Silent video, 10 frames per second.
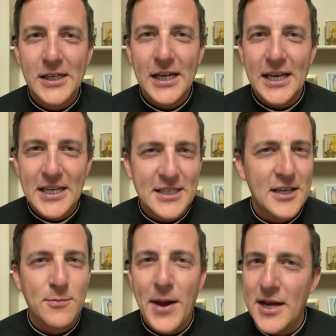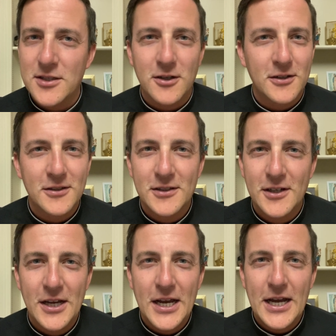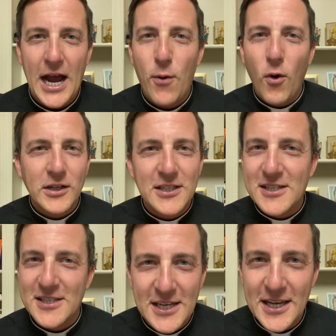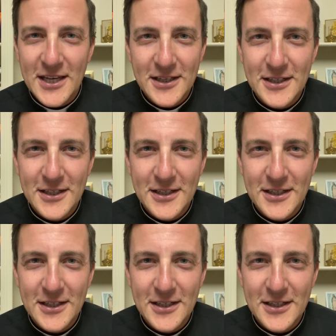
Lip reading: And he says, Master, I want to see.